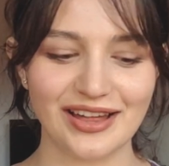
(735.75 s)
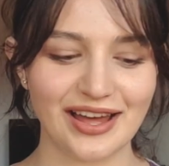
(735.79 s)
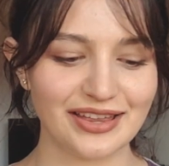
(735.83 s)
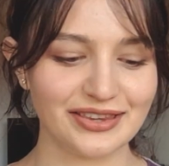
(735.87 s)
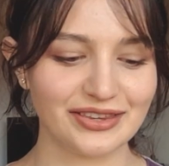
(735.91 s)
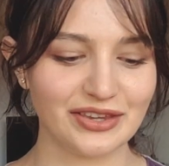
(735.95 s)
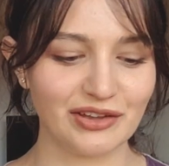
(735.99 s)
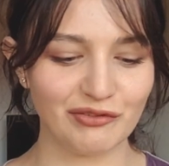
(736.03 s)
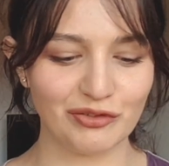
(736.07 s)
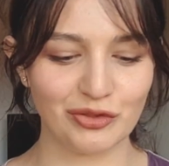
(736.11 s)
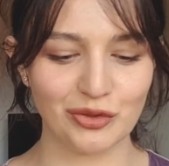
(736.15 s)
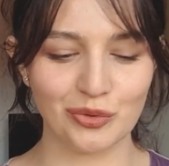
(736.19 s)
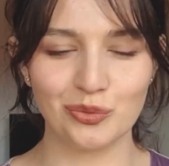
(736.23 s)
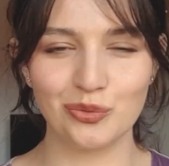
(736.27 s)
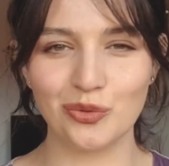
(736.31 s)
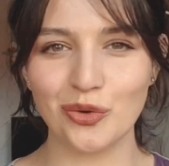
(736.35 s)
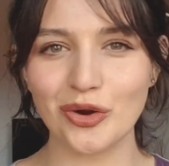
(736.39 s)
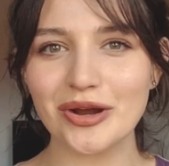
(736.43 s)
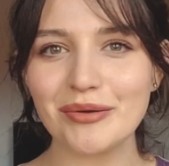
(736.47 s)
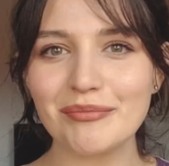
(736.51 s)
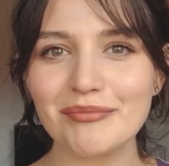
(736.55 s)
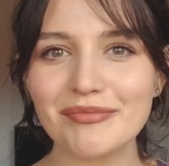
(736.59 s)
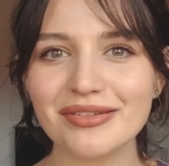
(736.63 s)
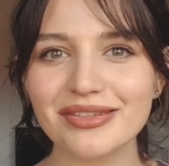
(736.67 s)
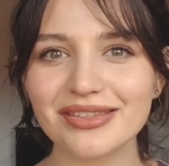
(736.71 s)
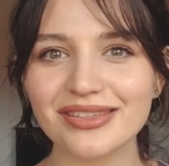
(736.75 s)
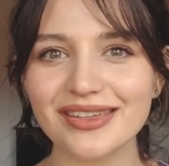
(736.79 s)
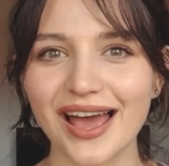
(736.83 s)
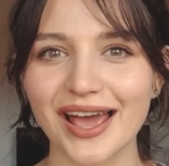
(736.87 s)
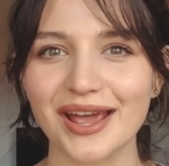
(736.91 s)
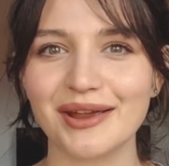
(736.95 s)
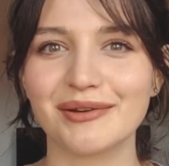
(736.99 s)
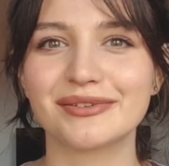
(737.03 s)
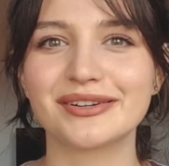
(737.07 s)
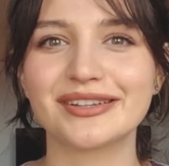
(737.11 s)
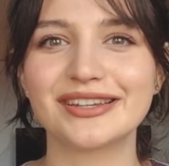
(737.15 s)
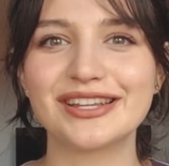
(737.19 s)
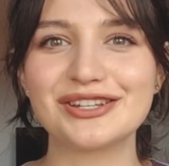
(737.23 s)
I love the warmth. I
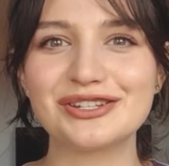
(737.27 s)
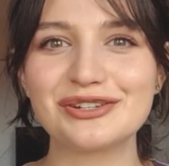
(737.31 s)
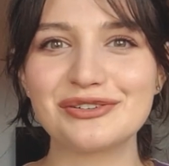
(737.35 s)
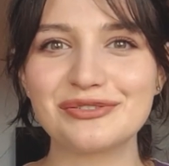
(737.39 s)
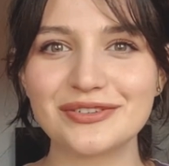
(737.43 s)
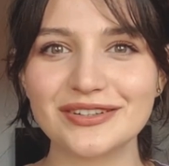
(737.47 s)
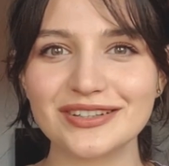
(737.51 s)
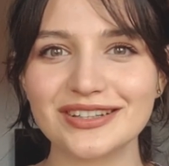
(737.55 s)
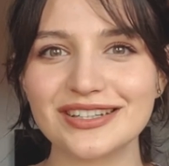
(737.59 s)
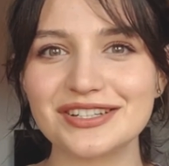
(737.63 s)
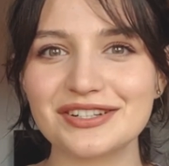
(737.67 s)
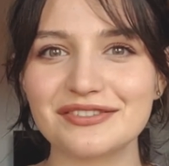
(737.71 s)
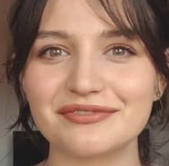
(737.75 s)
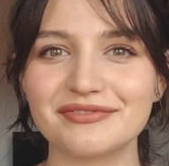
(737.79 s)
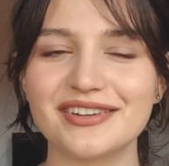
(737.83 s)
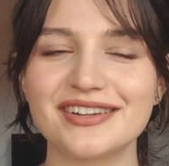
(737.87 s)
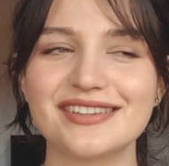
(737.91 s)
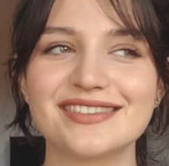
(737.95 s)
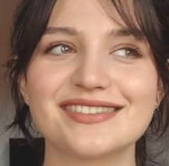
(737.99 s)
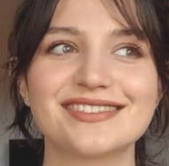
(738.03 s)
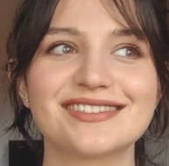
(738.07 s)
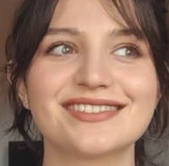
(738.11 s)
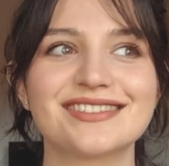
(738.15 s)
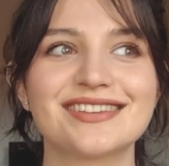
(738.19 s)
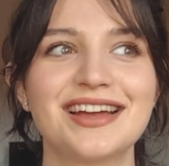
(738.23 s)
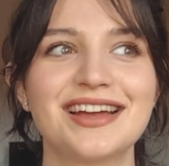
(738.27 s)
really do feel a difference